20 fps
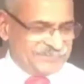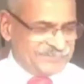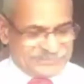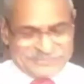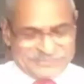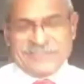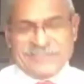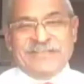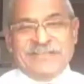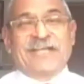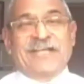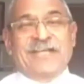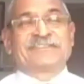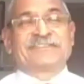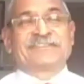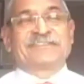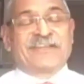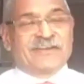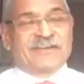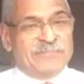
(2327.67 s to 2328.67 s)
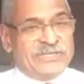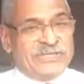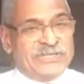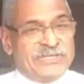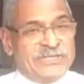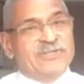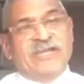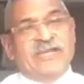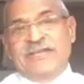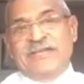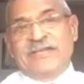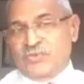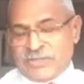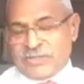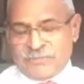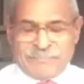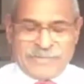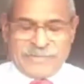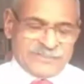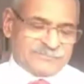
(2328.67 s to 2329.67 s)
this last night Ramesh and took
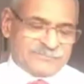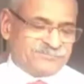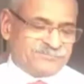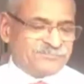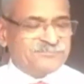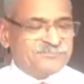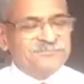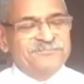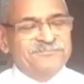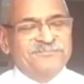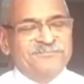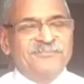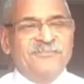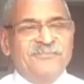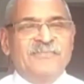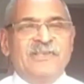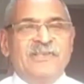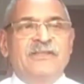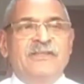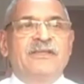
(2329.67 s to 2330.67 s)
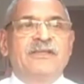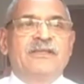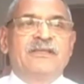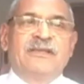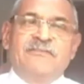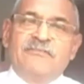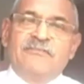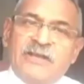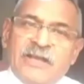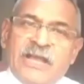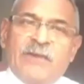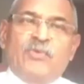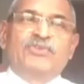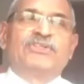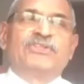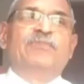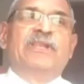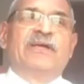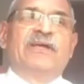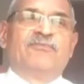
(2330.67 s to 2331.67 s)
him back. I was in Bilapur.
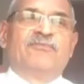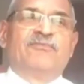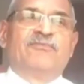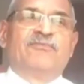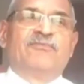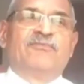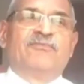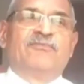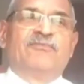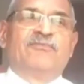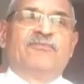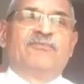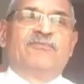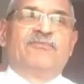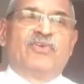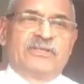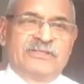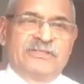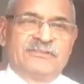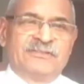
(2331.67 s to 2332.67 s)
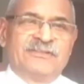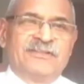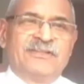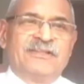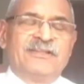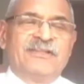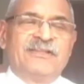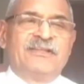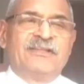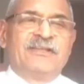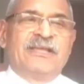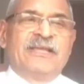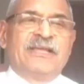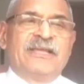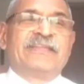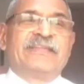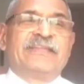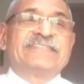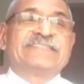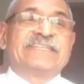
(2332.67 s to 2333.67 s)
Fonda.
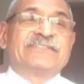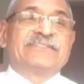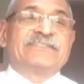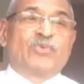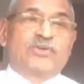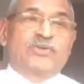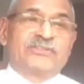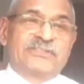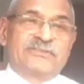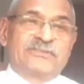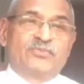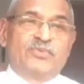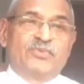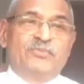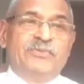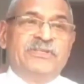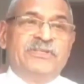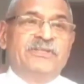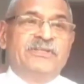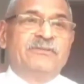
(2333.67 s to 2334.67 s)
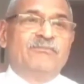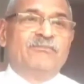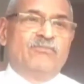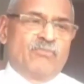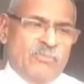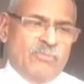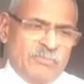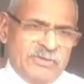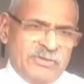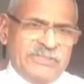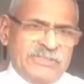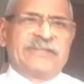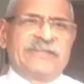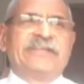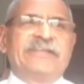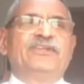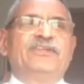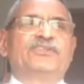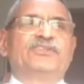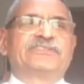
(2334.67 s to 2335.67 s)
And guess as what it would be.
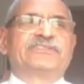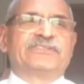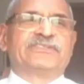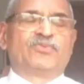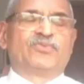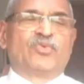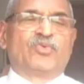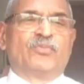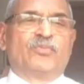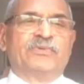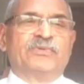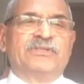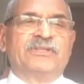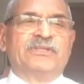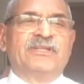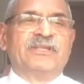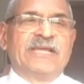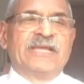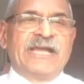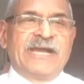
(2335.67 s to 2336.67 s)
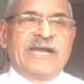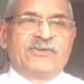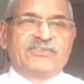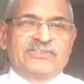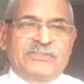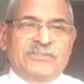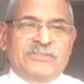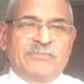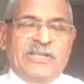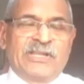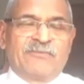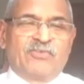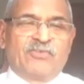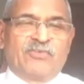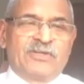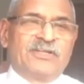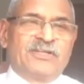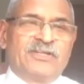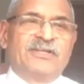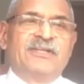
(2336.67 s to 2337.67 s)
Moment the radio sets were open, I was at
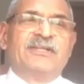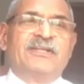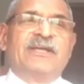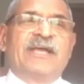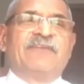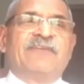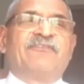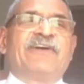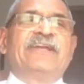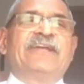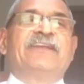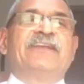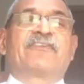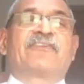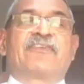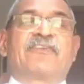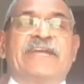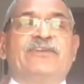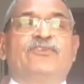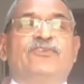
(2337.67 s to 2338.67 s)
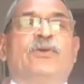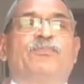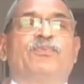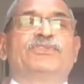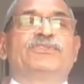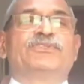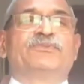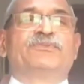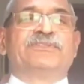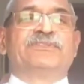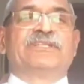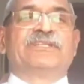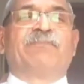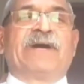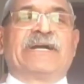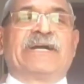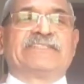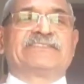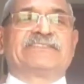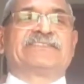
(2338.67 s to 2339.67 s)
Bilafonda. I find right opposite me is a
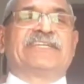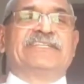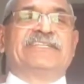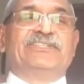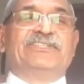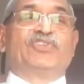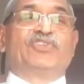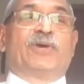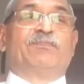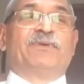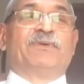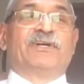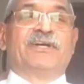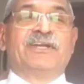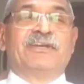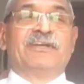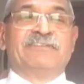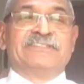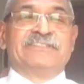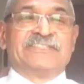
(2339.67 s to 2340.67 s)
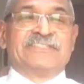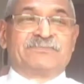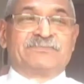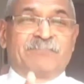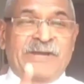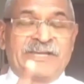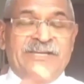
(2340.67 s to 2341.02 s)
Pakistani chopper with his